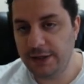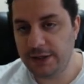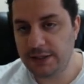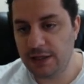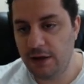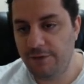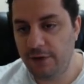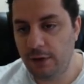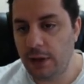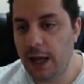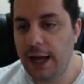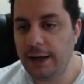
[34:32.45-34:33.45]
yourself a
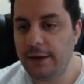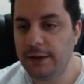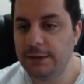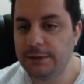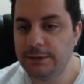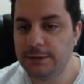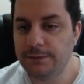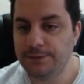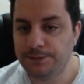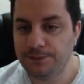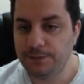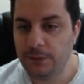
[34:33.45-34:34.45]
lot
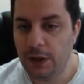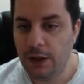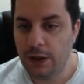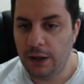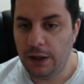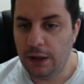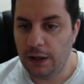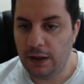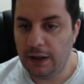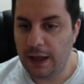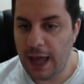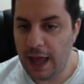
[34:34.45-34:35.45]

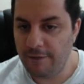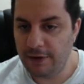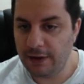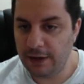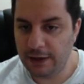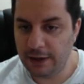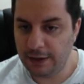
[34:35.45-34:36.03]
having